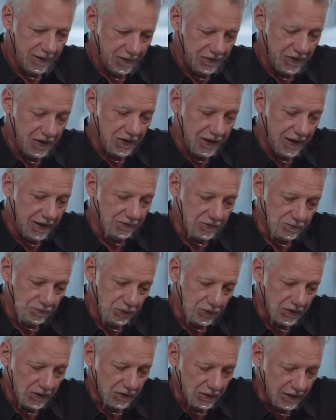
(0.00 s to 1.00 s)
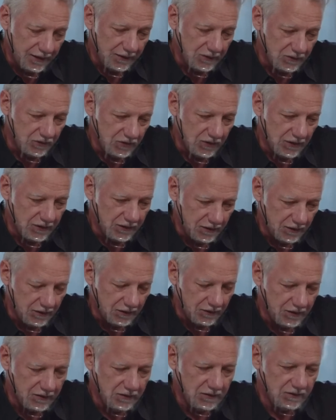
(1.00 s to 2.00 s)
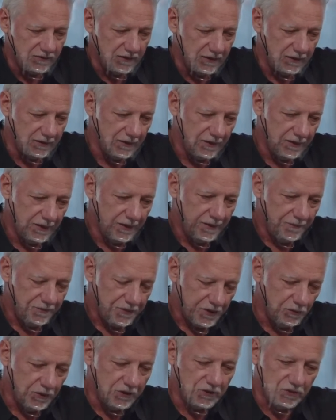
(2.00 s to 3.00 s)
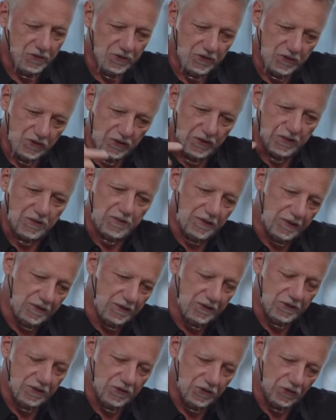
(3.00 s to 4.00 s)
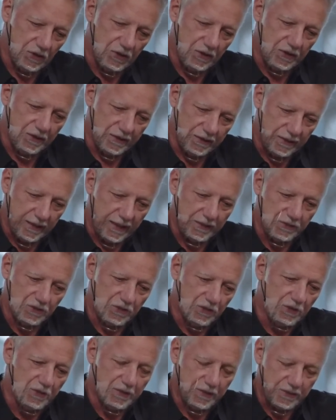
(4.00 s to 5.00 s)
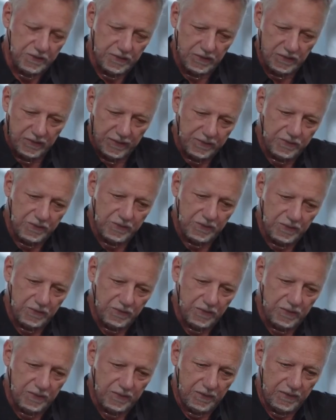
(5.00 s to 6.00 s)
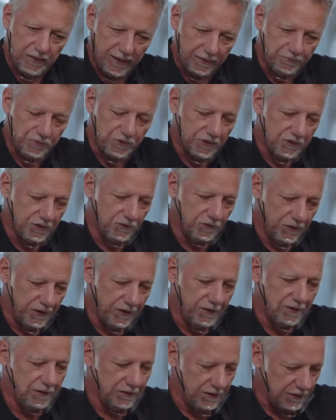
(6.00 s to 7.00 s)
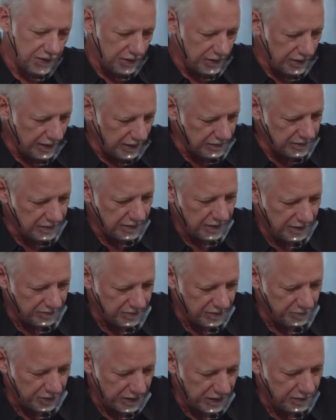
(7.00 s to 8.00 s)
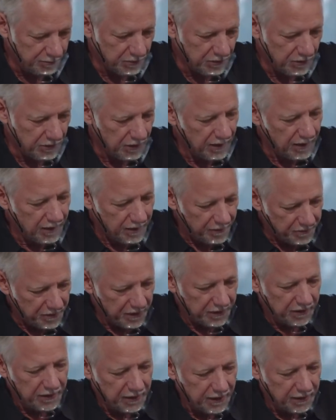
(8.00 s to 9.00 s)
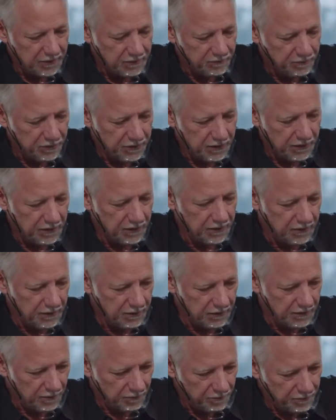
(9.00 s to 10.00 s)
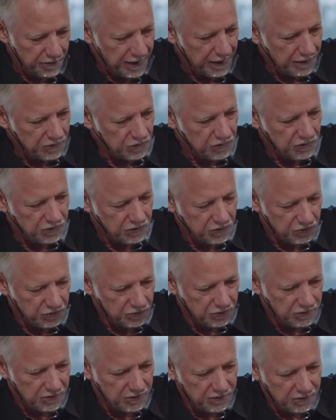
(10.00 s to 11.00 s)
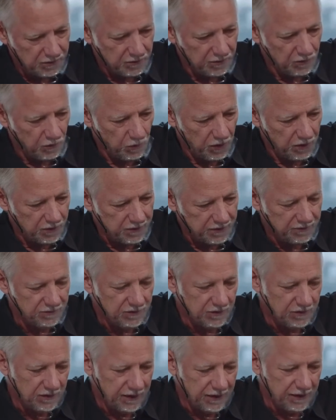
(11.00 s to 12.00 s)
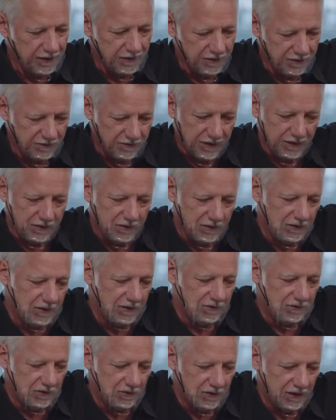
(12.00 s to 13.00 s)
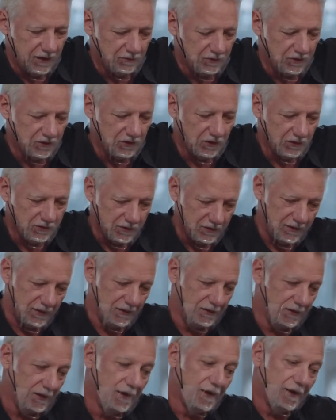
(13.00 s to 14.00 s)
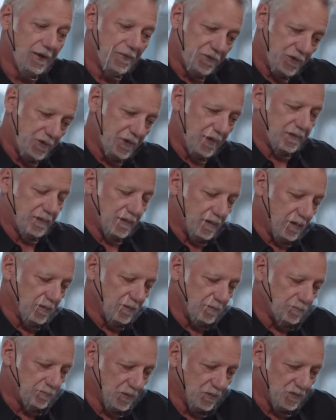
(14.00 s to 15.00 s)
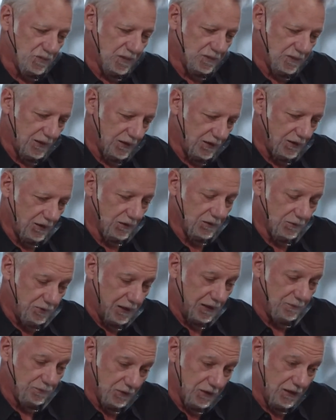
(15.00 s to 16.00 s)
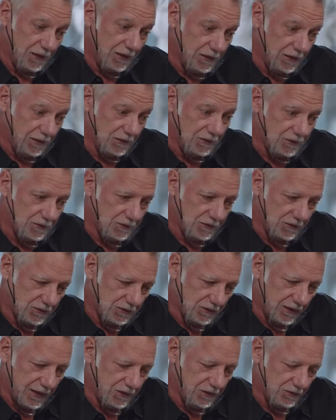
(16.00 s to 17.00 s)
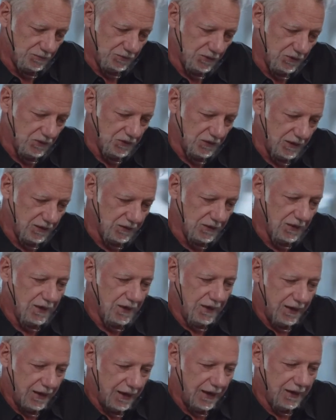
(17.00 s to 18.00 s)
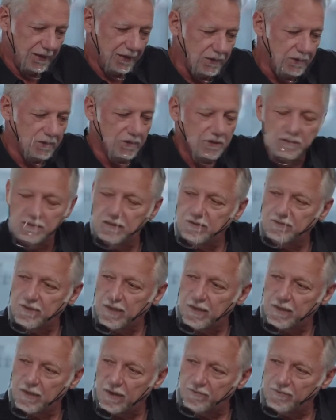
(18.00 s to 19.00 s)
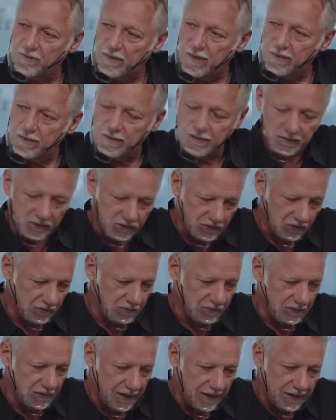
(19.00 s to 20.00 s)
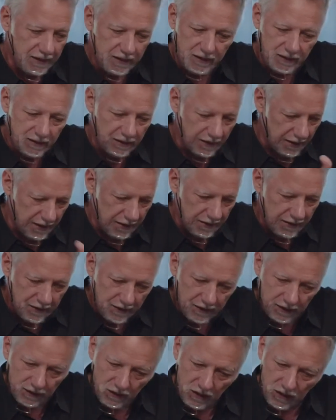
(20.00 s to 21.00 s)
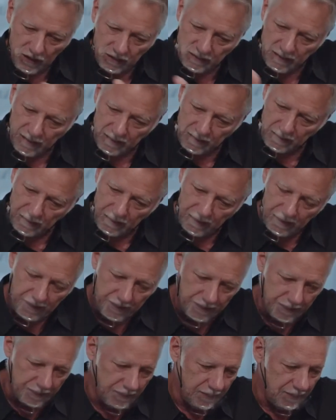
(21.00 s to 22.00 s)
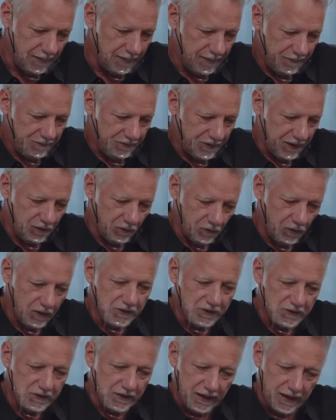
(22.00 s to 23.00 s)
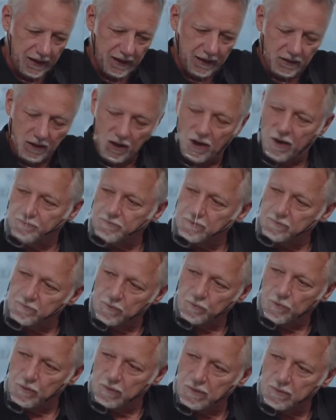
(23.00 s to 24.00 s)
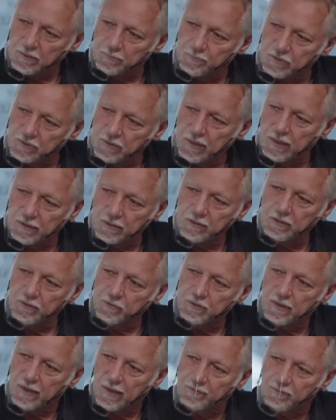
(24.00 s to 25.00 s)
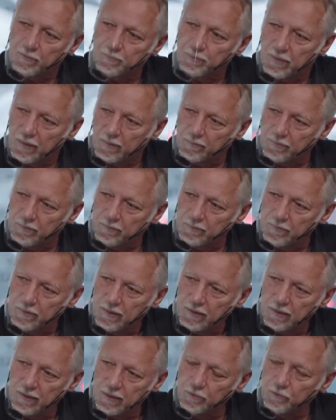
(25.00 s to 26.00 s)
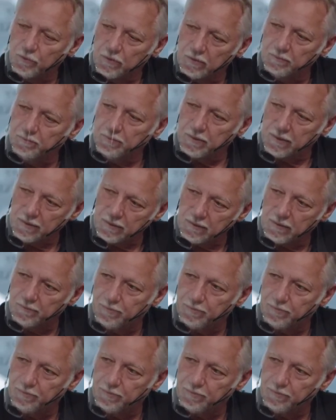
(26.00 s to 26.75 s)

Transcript: Then you have to put a lens at the other end of it, which was just as strong and as good as the lens that you captured it with. And then you had to have the paper, and it had to be matched to the quality of the negative that could give you that result. And then you had to process that color paper in a standard process, and it couldn't deviate off of that either. So anything along that line that wasn't at optimum 100%, you would have a problem. It wouldn't be the best.